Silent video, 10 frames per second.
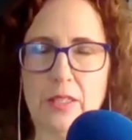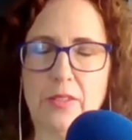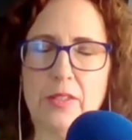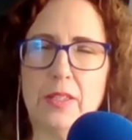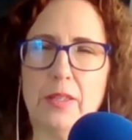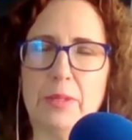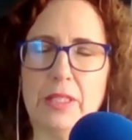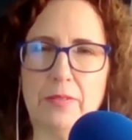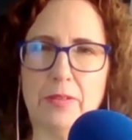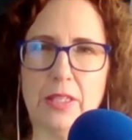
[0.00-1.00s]
It's a little bit
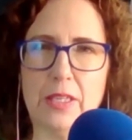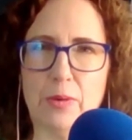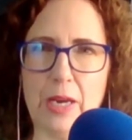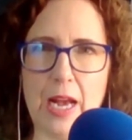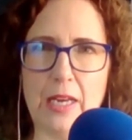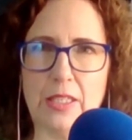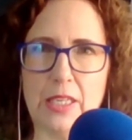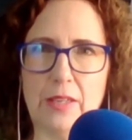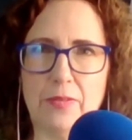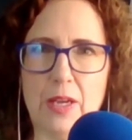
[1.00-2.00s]
different than
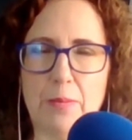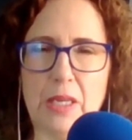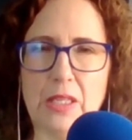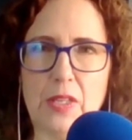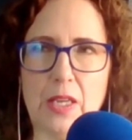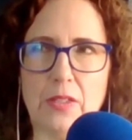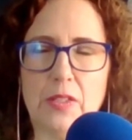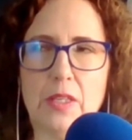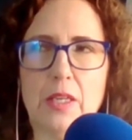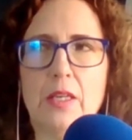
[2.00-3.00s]
reacting, if that makes sense.